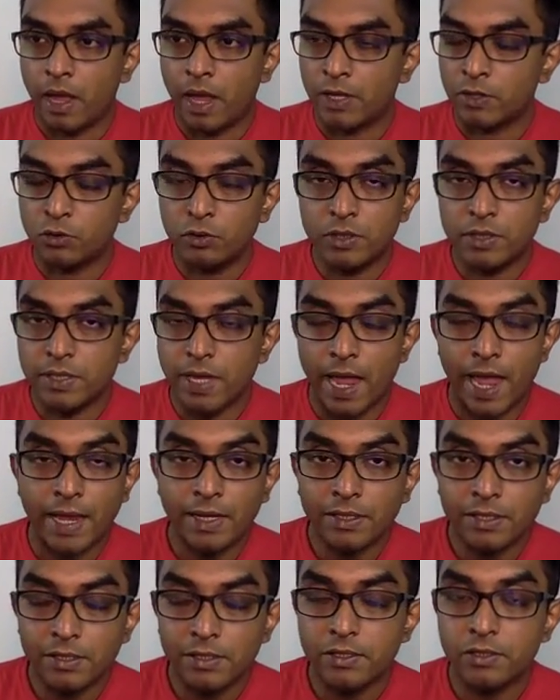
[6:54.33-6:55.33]
As soon as I
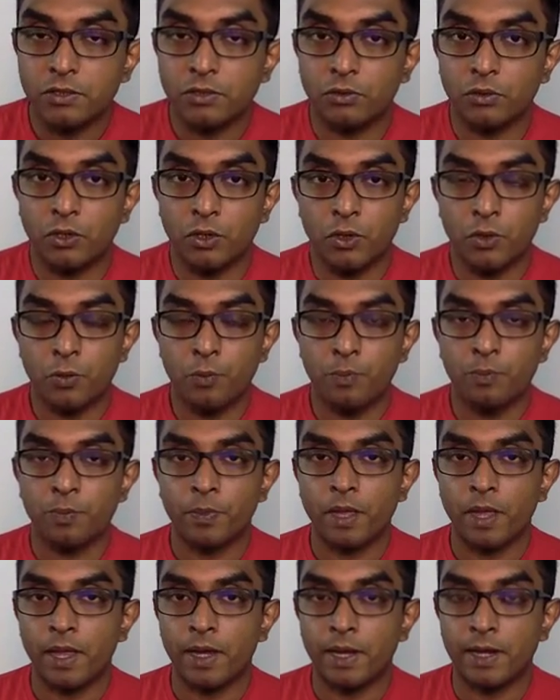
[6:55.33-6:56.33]
enter the studio
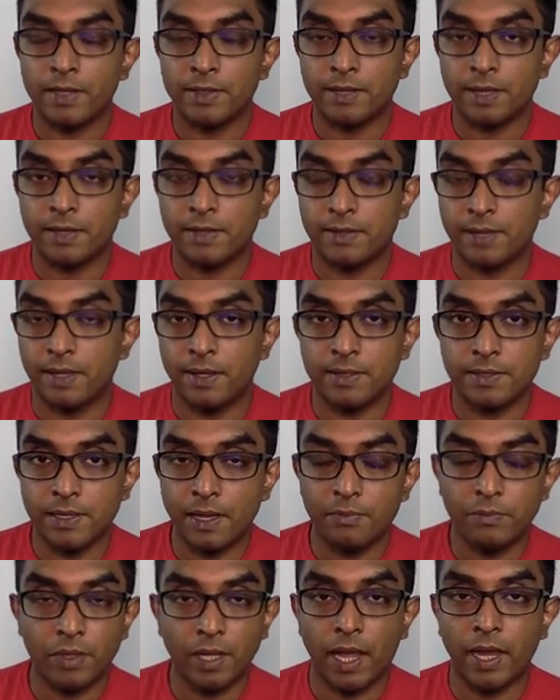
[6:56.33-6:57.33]
and I start saying
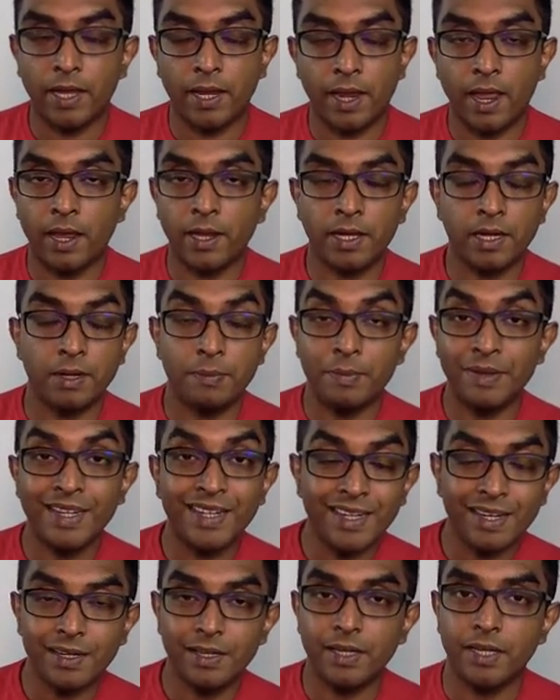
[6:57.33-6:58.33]
something, I can
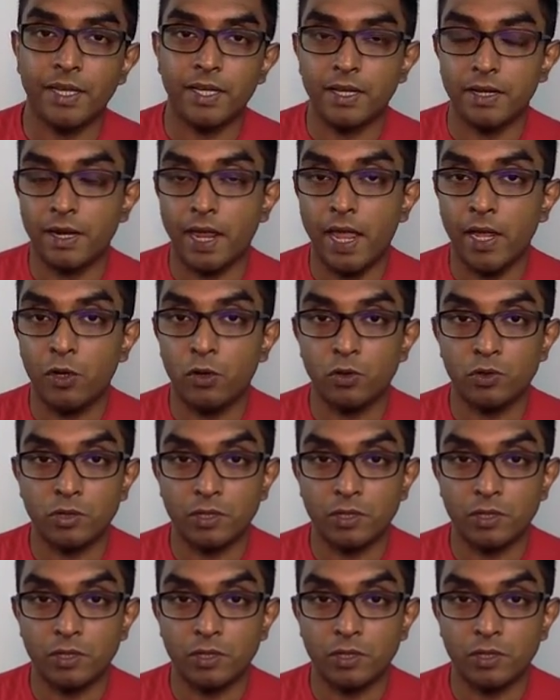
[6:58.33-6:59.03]
immediately hear the echo.